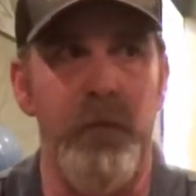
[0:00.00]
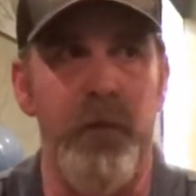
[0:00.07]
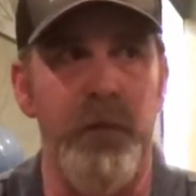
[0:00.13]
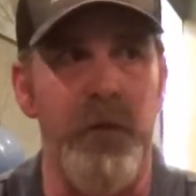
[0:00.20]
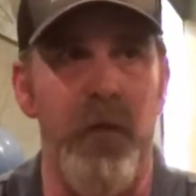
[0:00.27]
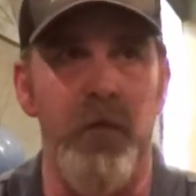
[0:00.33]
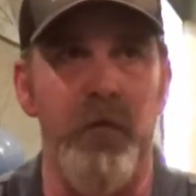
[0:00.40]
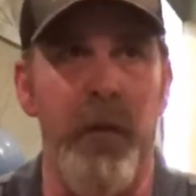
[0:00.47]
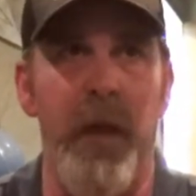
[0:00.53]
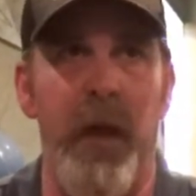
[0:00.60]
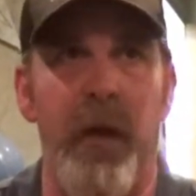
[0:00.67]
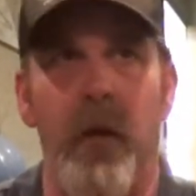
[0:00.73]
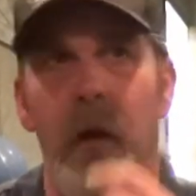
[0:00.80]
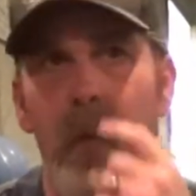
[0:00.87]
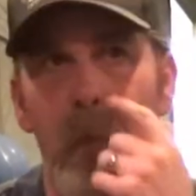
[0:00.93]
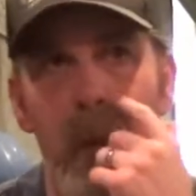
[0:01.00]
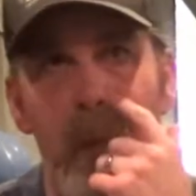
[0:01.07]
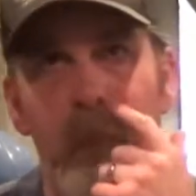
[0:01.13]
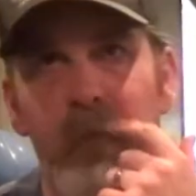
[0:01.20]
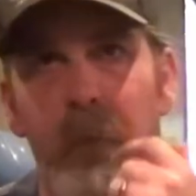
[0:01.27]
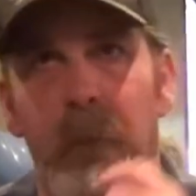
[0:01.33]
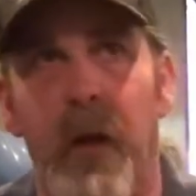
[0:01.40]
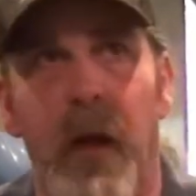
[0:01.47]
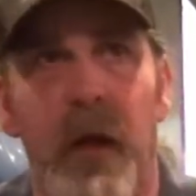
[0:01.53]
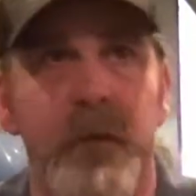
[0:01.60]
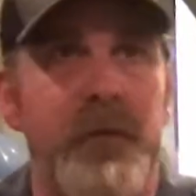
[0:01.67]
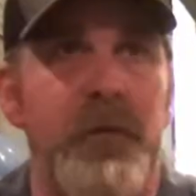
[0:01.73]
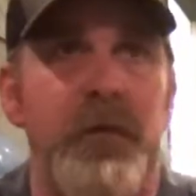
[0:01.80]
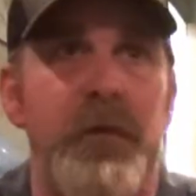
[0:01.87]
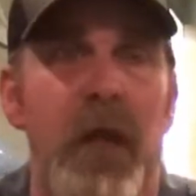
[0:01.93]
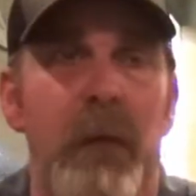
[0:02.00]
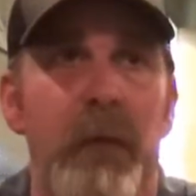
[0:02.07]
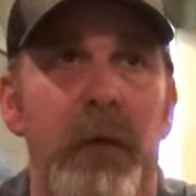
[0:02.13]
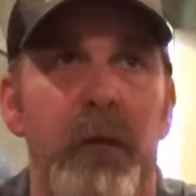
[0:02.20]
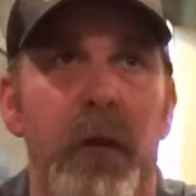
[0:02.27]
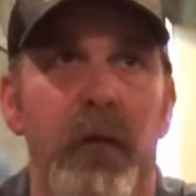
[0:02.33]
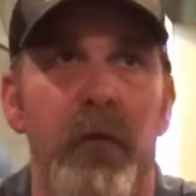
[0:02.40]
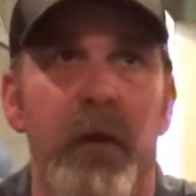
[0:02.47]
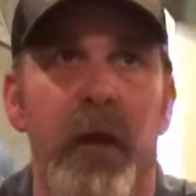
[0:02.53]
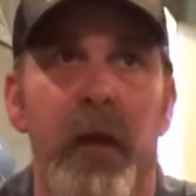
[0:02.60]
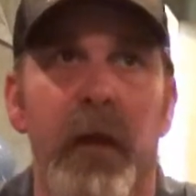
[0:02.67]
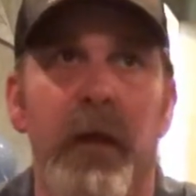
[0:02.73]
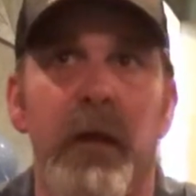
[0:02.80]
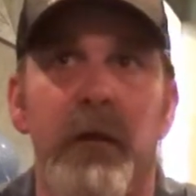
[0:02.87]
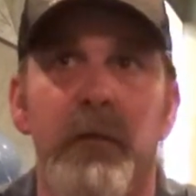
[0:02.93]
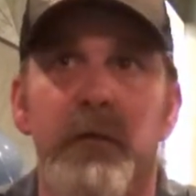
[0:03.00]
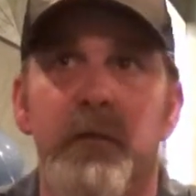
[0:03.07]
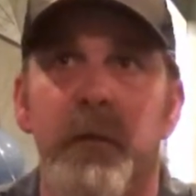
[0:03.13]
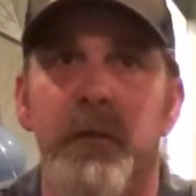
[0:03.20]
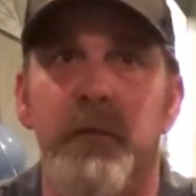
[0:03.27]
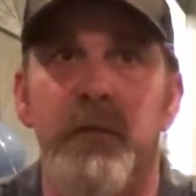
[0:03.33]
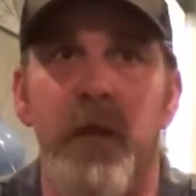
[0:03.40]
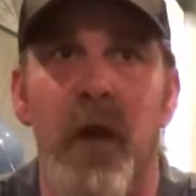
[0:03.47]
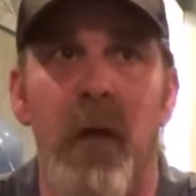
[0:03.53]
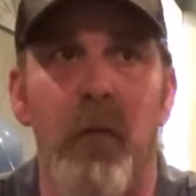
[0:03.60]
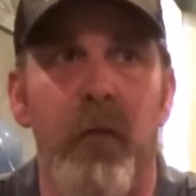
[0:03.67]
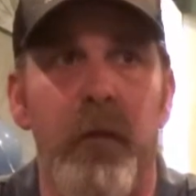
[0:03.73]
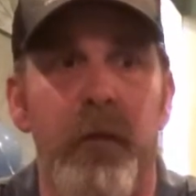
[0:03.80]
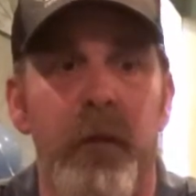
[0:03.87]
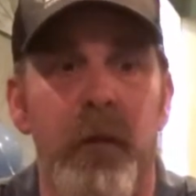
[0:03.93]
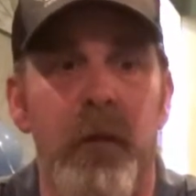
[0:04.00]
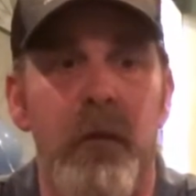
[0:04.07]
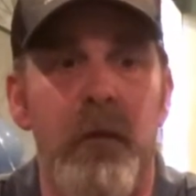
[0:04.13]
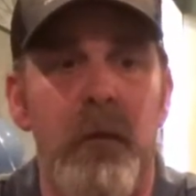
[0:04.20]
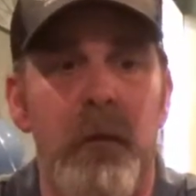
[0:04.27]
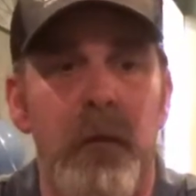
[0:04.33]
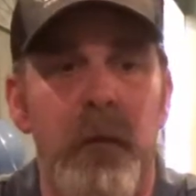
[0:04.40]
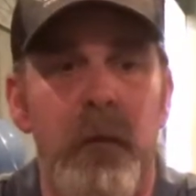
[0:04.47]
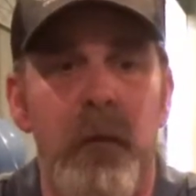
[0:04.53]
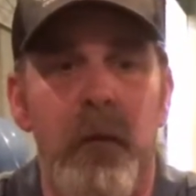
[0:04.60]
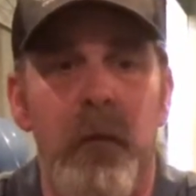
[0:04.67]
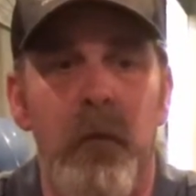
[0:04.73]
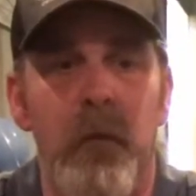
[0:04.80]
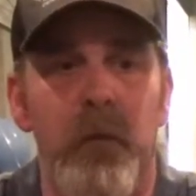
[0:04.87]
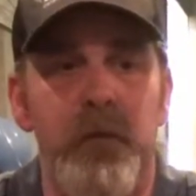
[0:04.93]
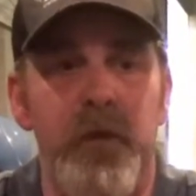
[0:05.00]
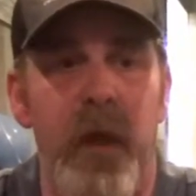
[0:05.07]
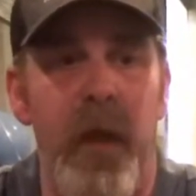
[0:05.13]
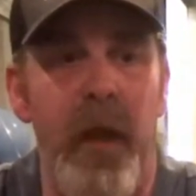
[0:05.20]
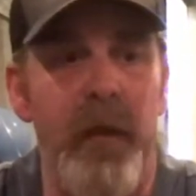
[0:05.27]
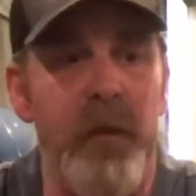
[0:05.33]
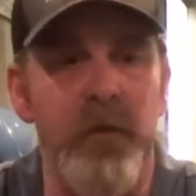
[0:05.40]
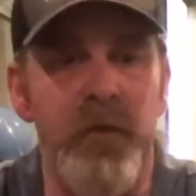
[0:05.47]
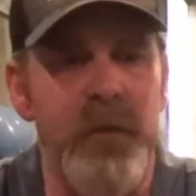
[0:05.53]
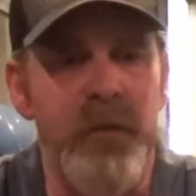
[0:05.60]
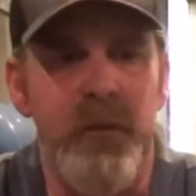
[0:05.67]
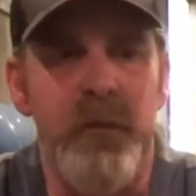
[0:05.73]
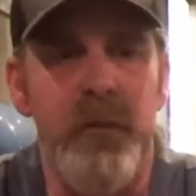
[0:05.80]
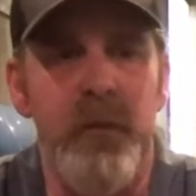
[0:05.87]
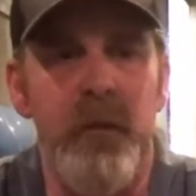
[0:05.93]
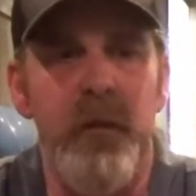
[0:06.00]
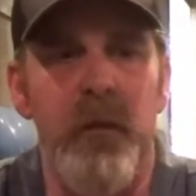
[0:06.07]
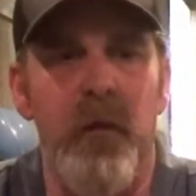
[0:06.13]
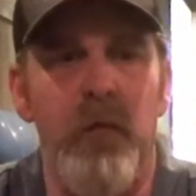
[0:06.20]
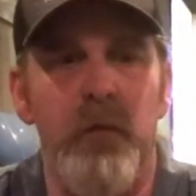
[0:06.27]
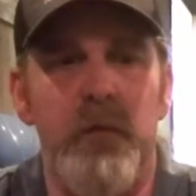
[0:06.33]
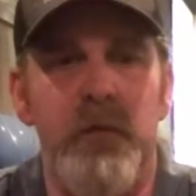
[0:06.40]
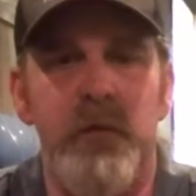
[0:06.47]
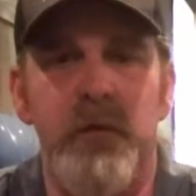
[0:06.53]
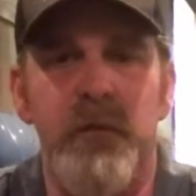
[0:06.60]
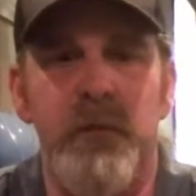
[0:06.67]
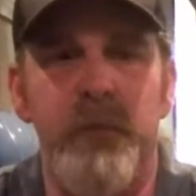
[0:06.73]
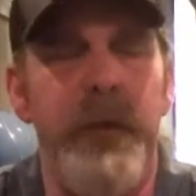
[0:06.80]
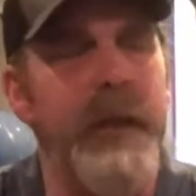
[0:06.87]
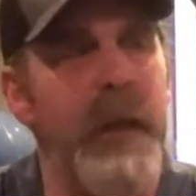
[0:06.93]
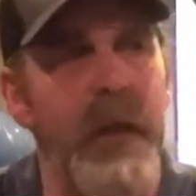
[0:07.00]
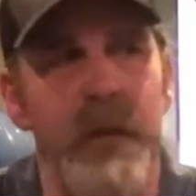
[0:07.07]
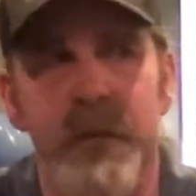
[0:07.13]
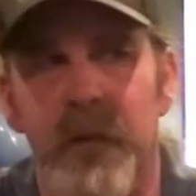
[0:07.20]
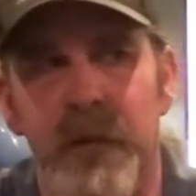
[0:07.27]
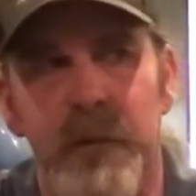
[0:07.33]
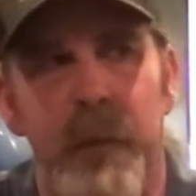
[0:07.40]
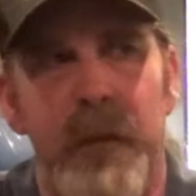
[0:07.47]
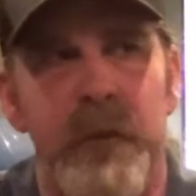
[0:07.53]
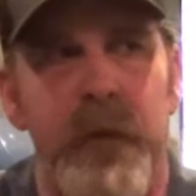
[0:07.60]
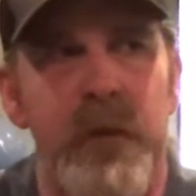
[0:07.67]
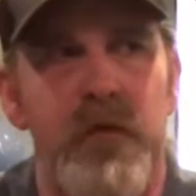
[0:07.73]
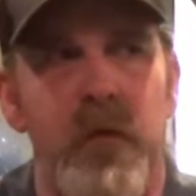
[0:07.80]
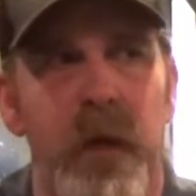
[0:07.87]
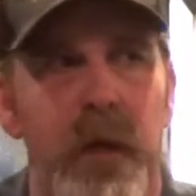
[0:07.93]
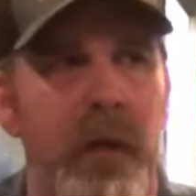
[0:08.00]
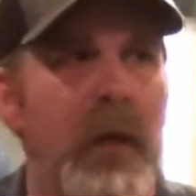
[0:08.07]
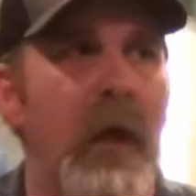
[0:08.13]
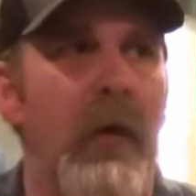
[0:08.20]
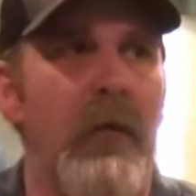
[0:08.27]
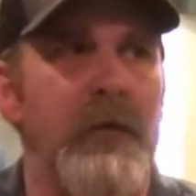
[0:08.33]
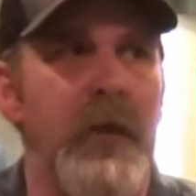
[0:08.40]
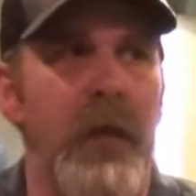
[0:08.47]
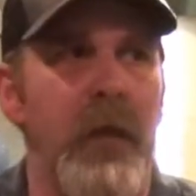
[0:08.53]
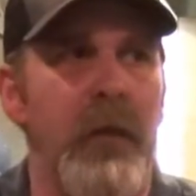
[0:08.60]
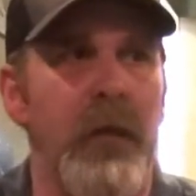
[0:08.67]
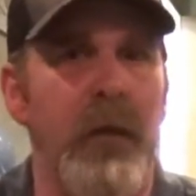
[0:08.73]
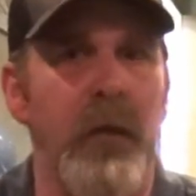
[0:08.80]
It's huge. We had our rep from Haas just came in the other day and spent some time with Chad, and just again, it gets back to that trading knowledge kind of thing.